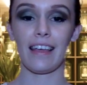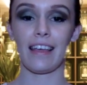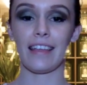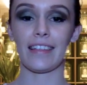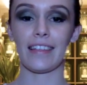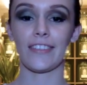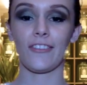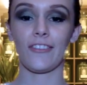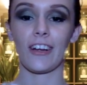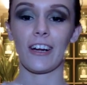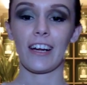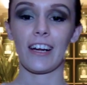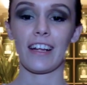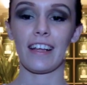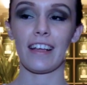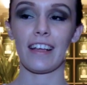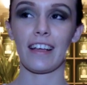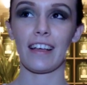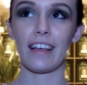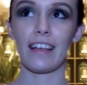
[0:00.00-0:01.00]
It's
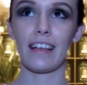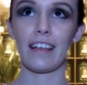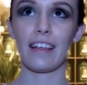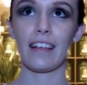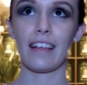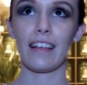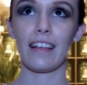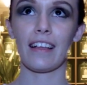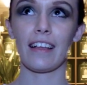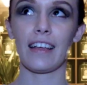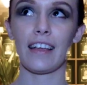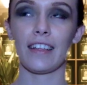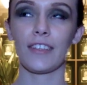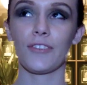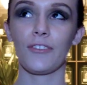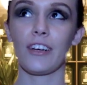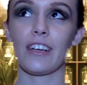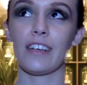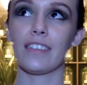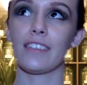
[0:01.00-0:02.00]
very
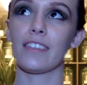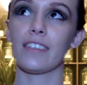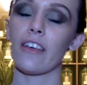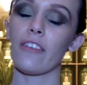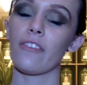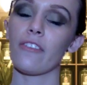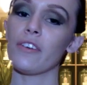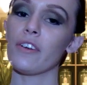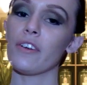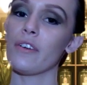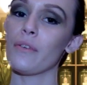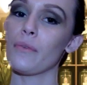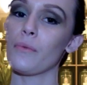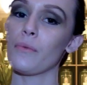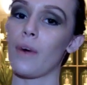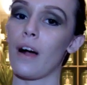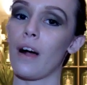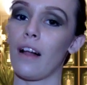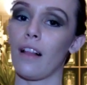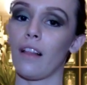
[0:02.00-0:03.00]
southern
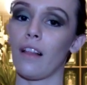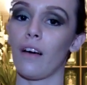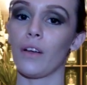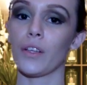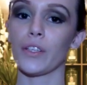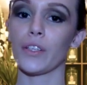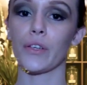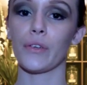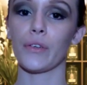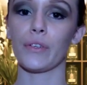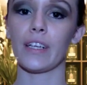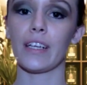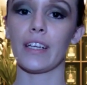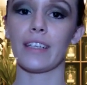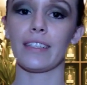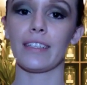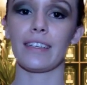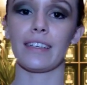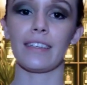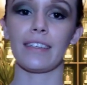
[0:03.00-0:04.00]
while also
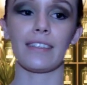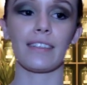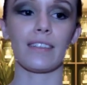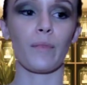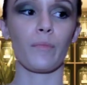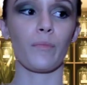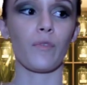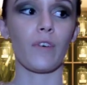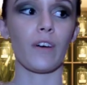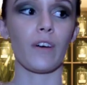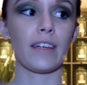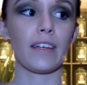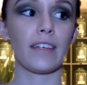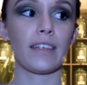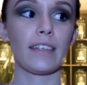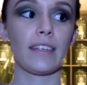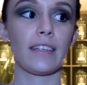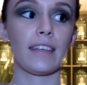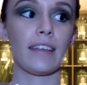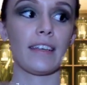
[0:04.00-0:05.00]
tasting
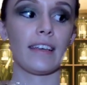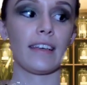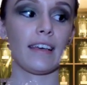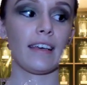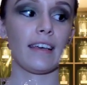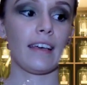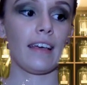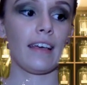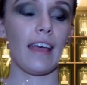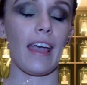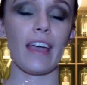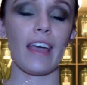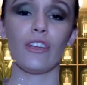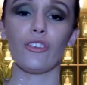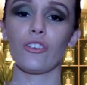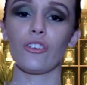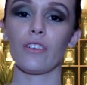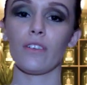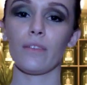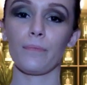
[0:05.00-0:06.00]
somewhat
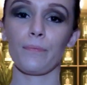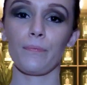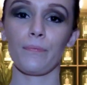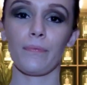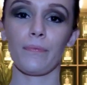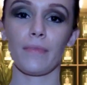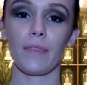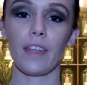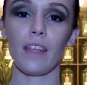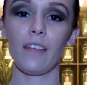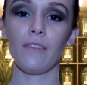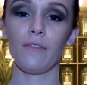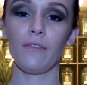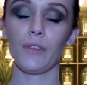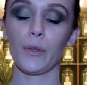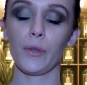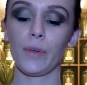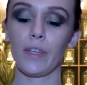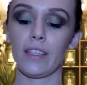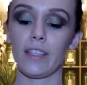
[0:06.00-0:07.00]
Asian
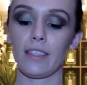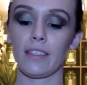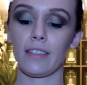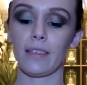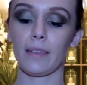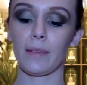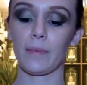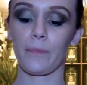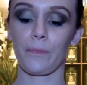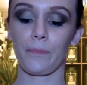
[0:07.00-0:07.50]
influenced.